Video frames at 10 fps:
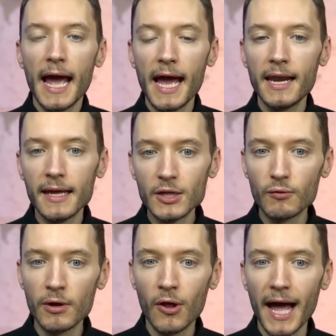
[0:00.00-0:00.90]
and
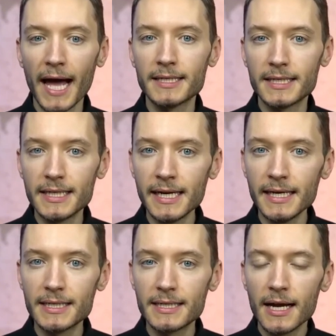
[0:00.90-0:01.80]
Israel has
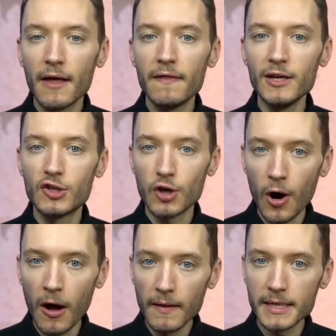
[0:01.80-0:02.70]
seized the
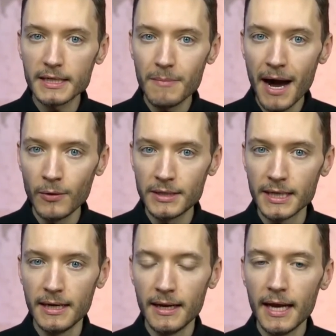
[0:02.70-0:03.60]
tallest
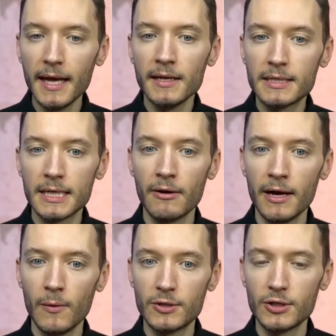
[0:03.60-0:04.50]
mountain in
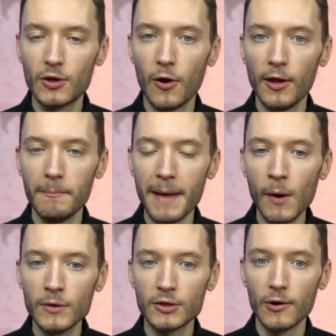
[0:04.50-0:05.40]
Syria, which is called
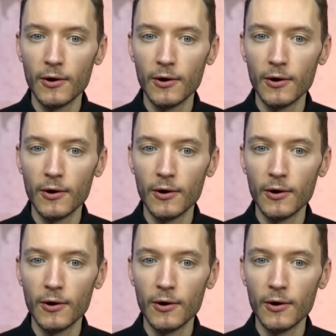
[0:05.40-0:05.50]
Mount